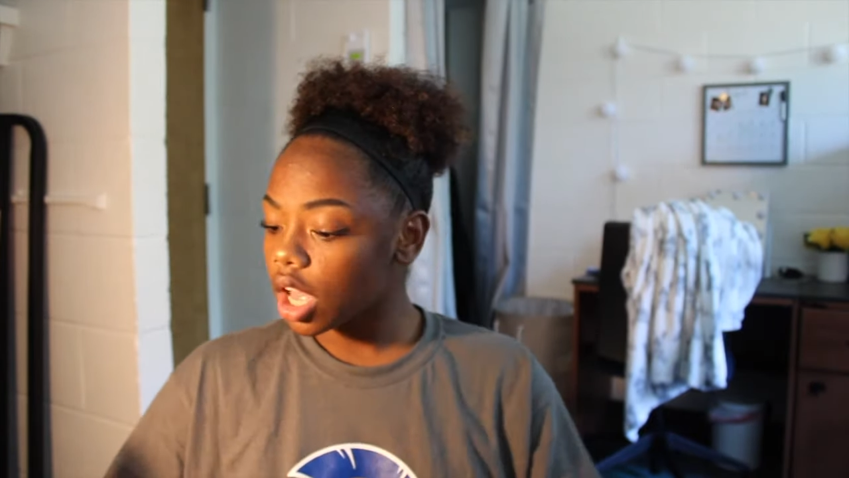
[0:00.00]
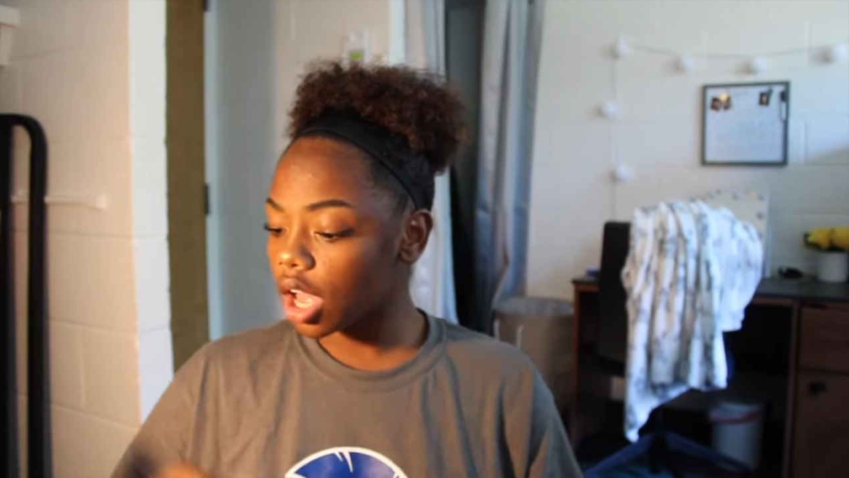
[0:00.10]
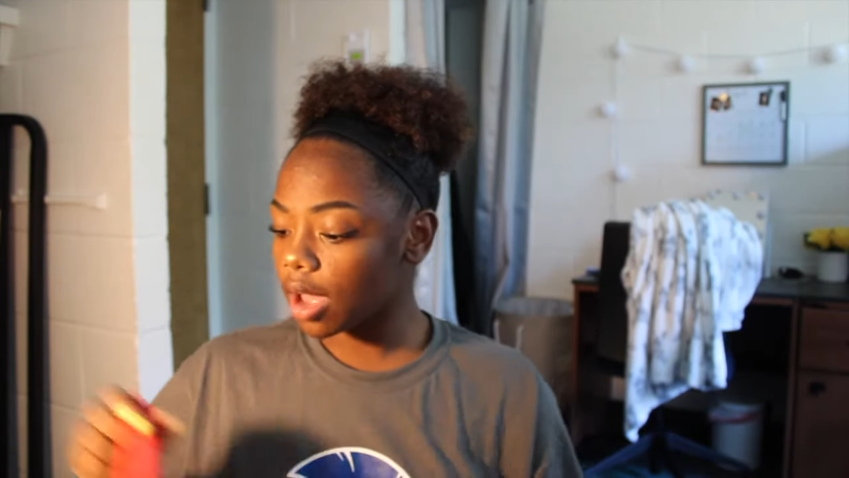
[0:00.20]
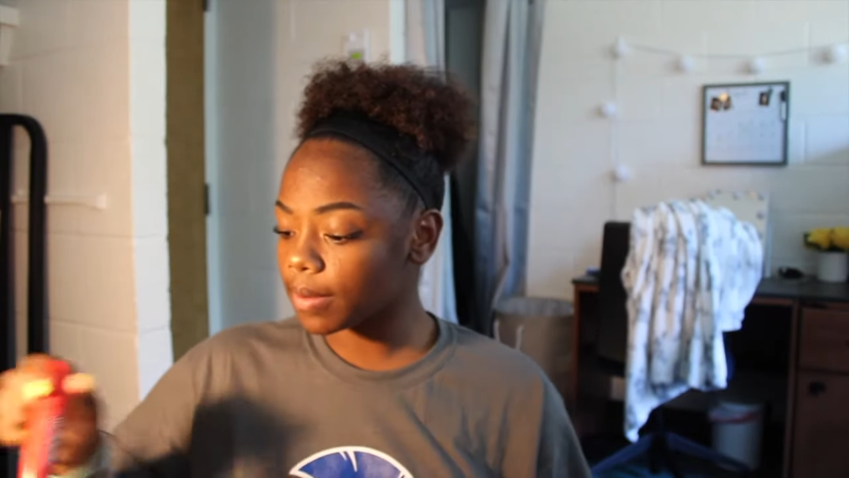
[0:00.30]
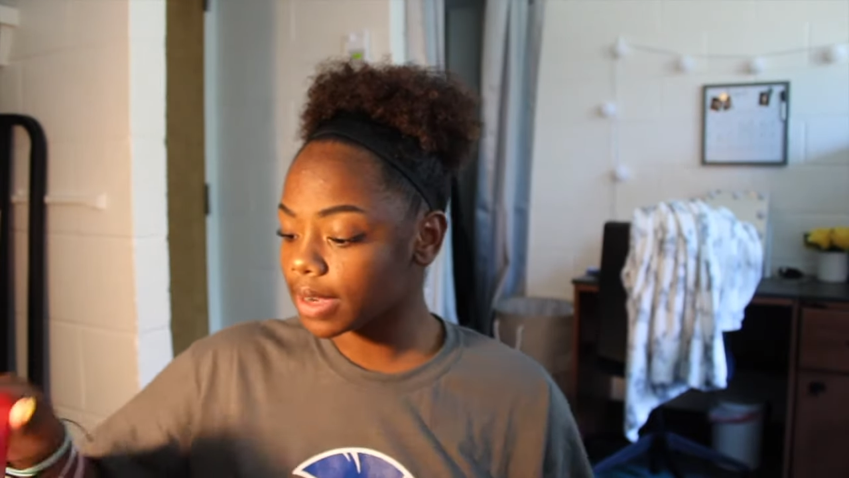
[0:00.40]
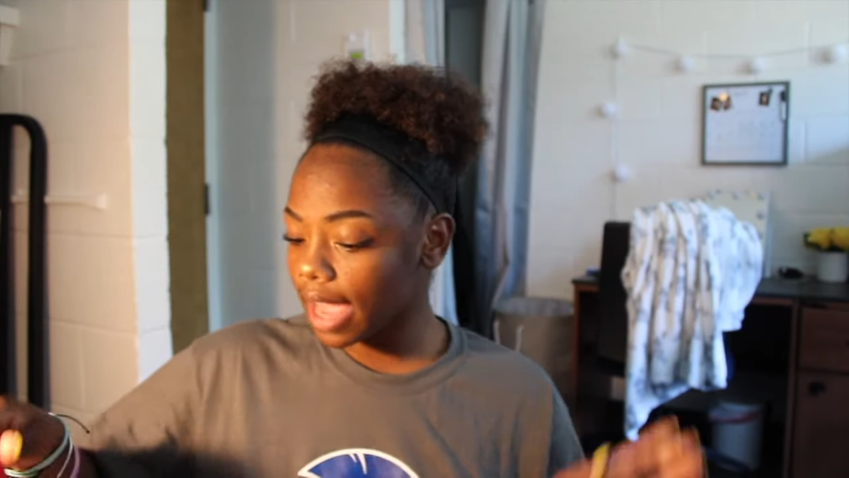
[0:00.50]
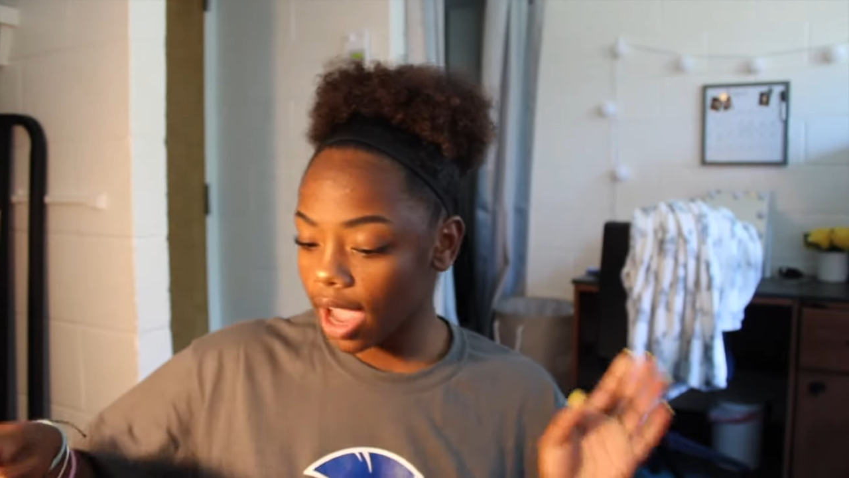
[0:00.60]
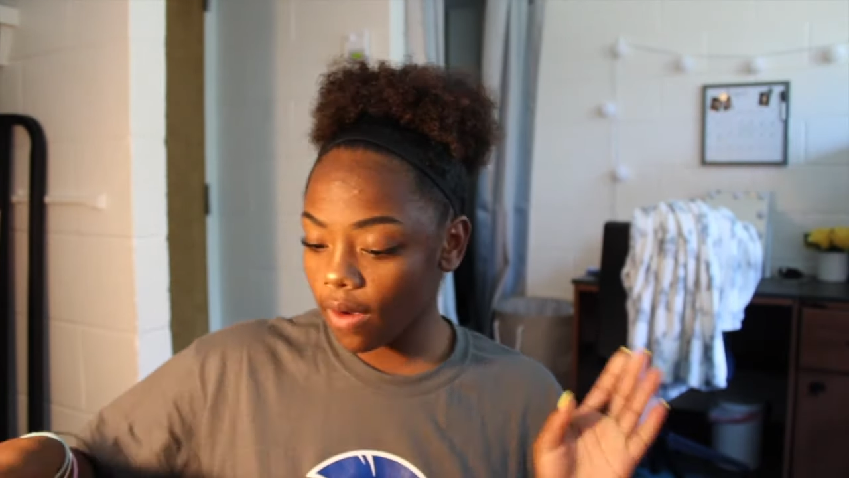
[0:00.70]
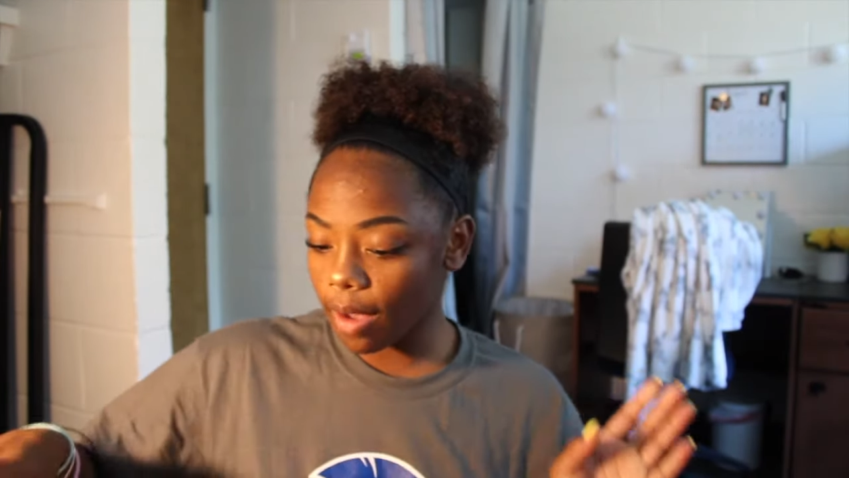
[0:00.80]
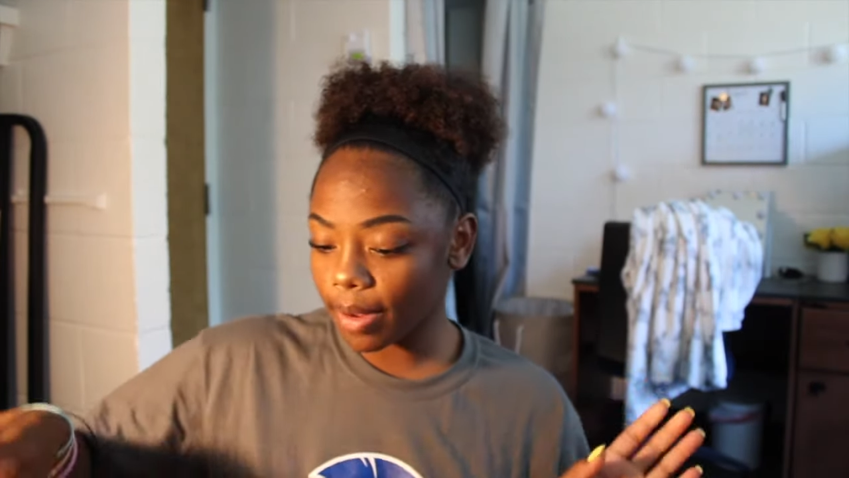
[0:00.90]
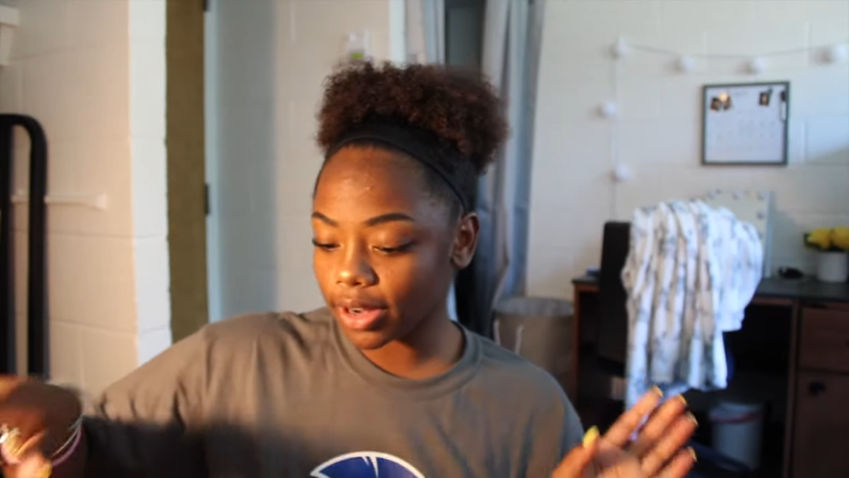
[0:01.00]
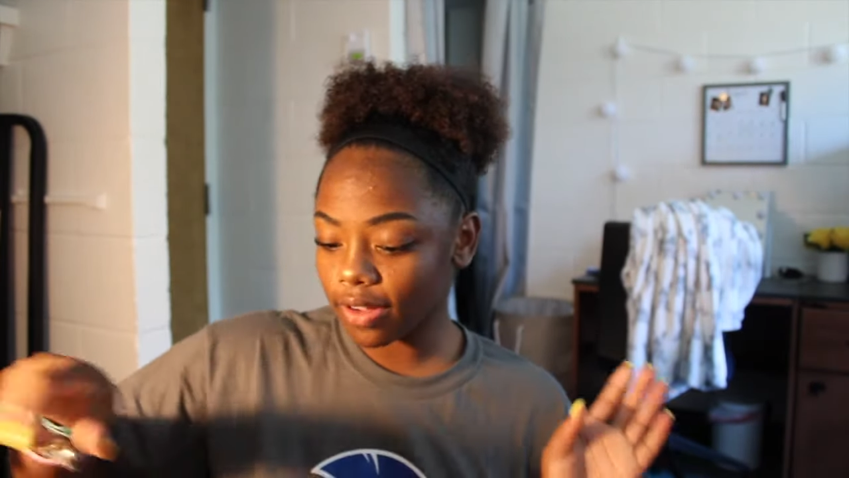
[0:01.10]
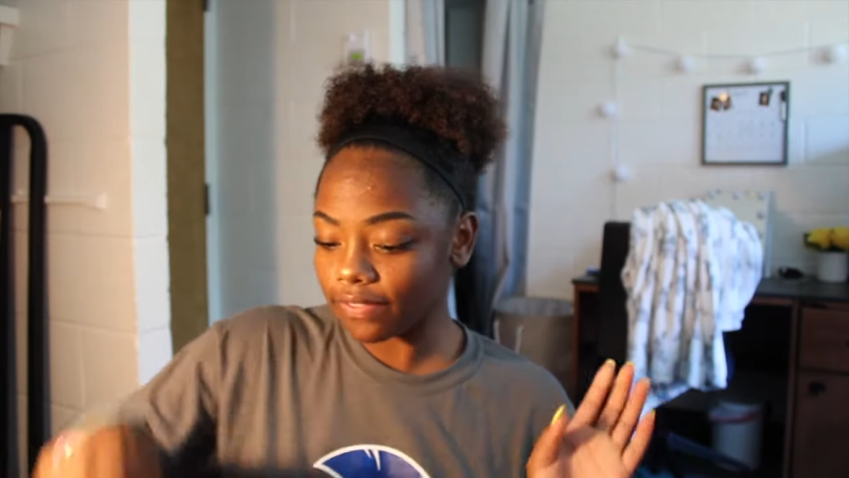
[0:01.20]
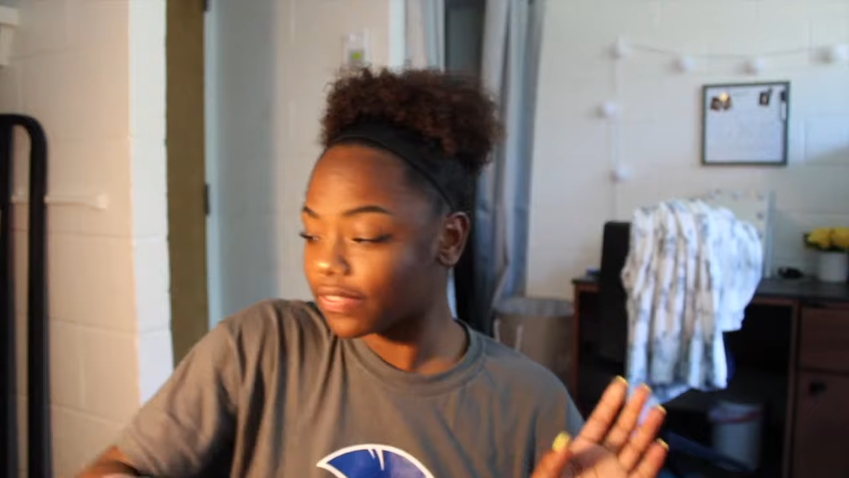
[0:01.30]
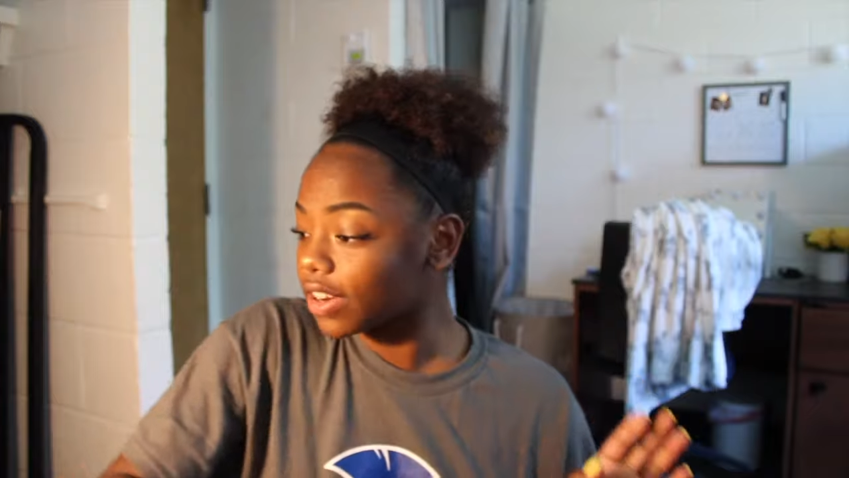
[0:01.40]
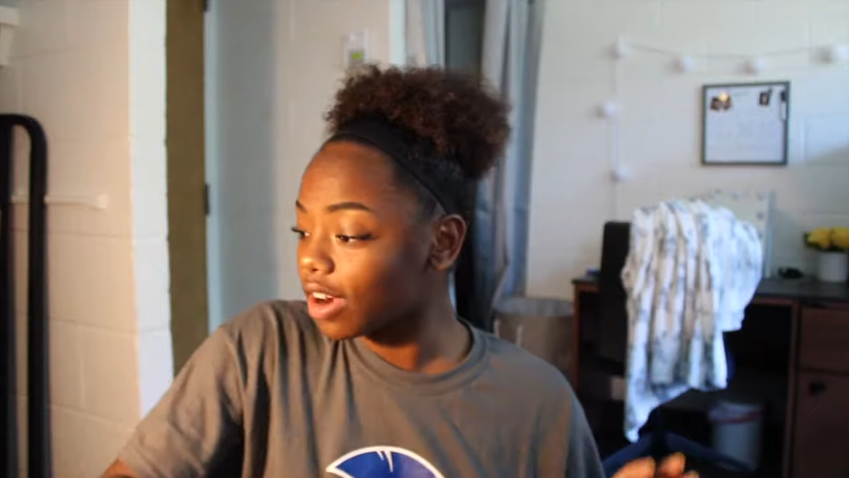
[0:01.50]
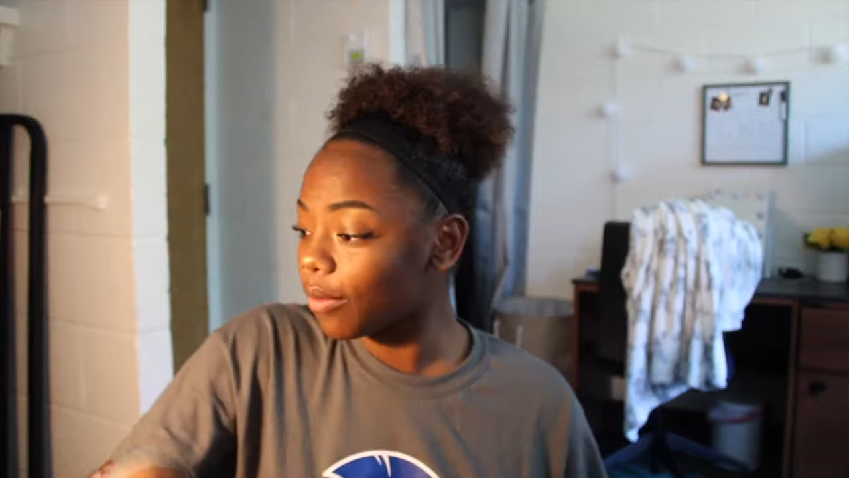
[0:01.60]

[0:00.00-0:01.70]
Now I'm about to go figure